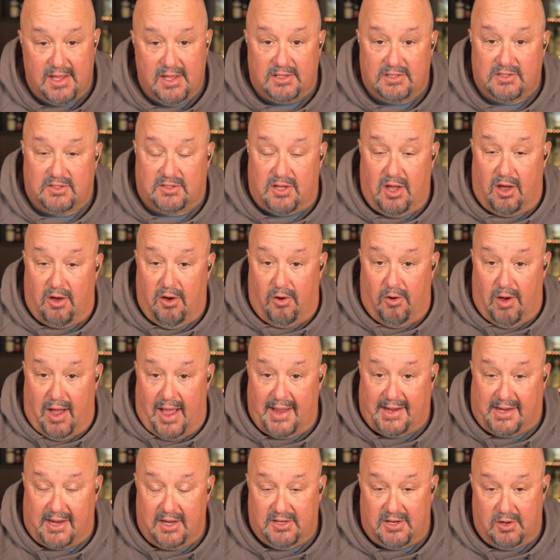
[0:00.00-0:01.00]
so
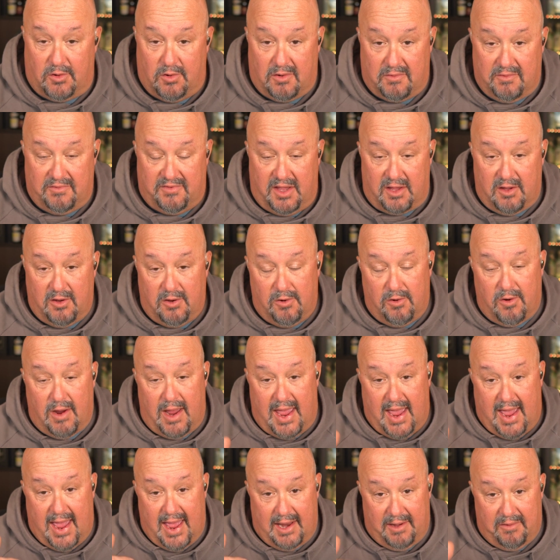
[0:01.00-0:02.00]
I could do a review
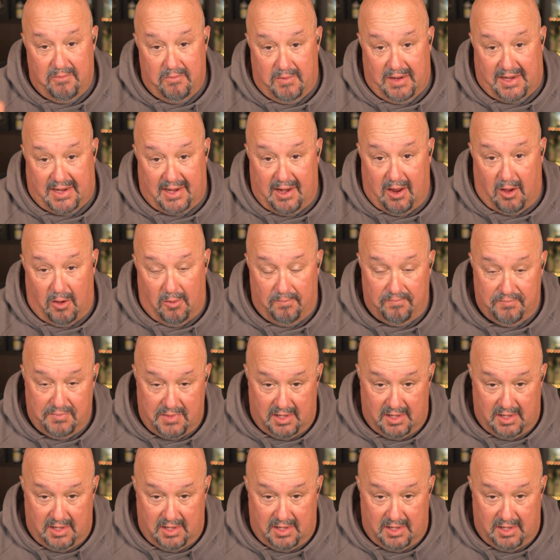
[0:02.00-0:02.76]
and we can help,